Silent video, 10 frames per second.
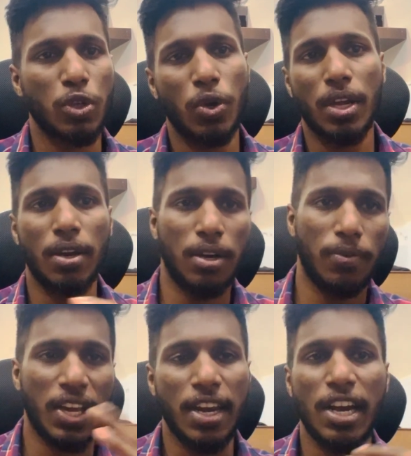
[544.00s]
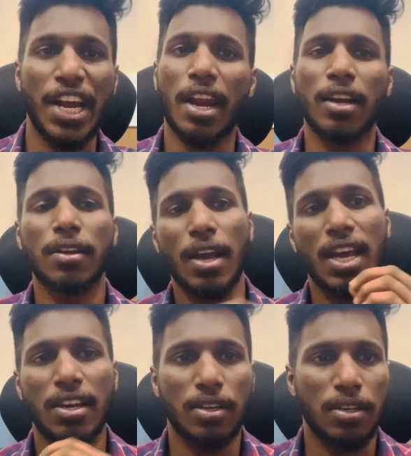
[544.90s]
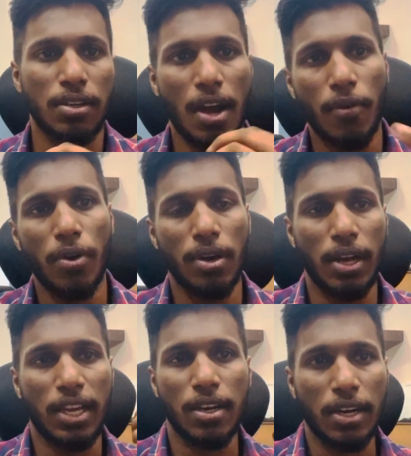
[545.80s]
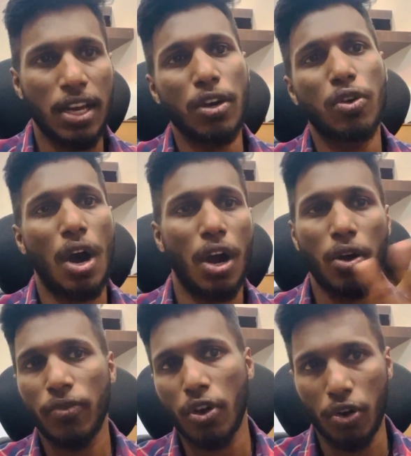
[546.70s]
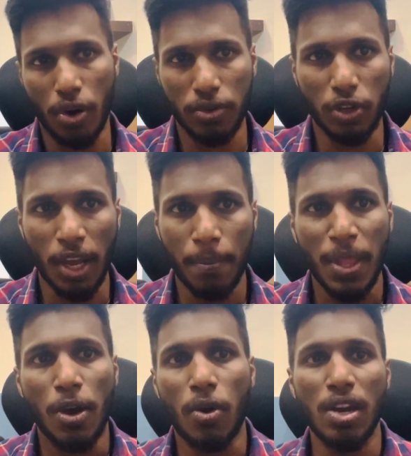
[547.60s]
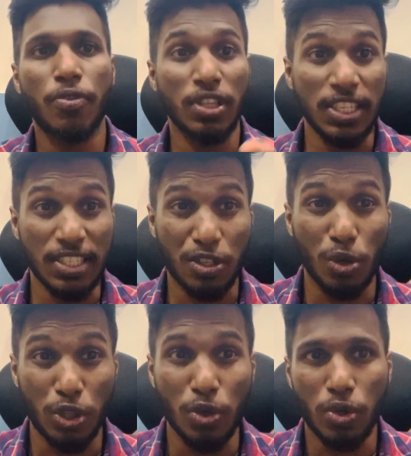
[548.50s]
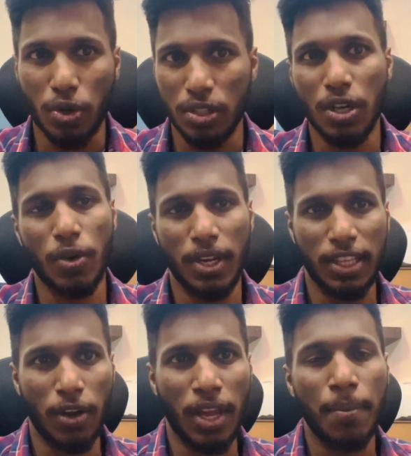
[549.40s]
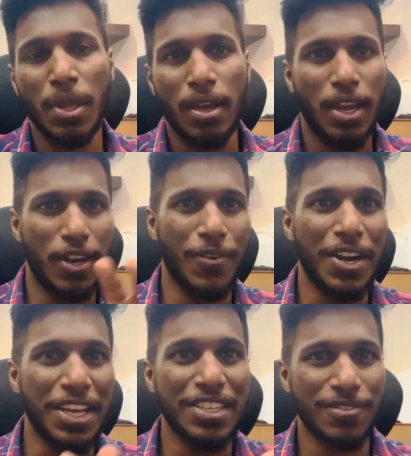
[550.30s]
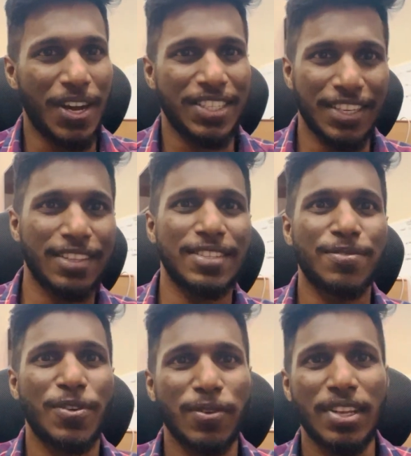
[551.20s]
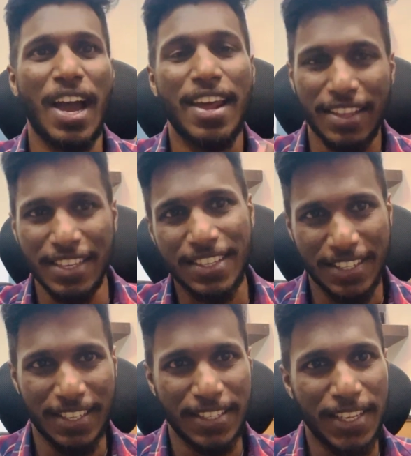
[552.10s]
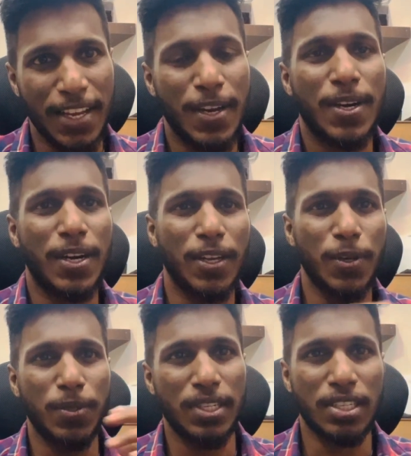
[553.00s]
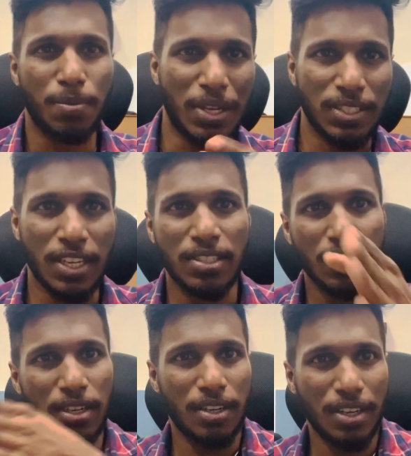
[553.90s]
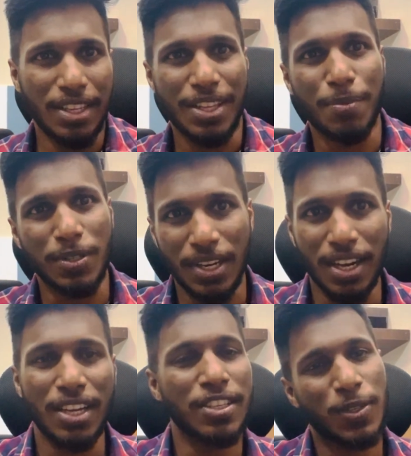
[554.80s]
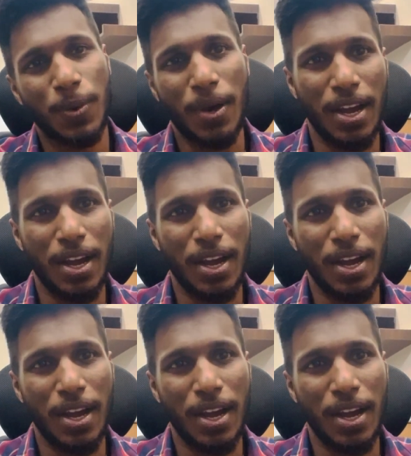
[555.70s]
you can we can interact and clear all of your doubts. Okay, only for the June 2023. Okay, anyone is watching this for the another session, you just message in the Busch Learning. So